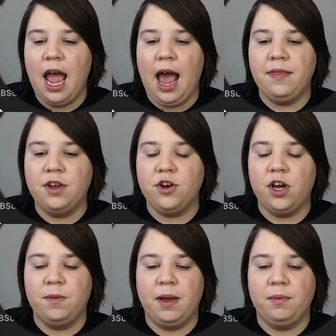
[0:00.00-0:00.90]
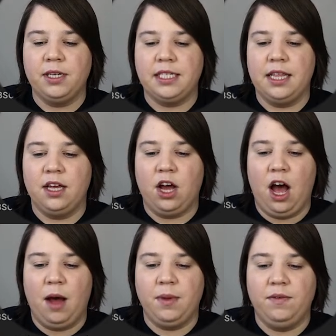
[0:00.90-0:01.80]
and then you're going to be able to see the
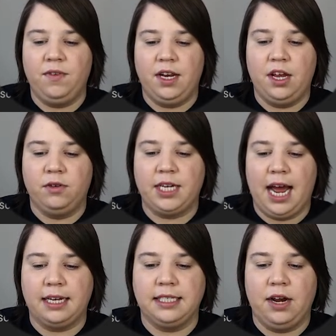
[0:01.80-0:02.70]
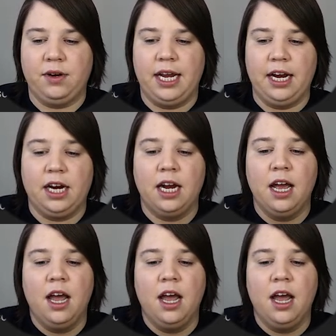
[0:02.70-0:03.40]
common video tags down here.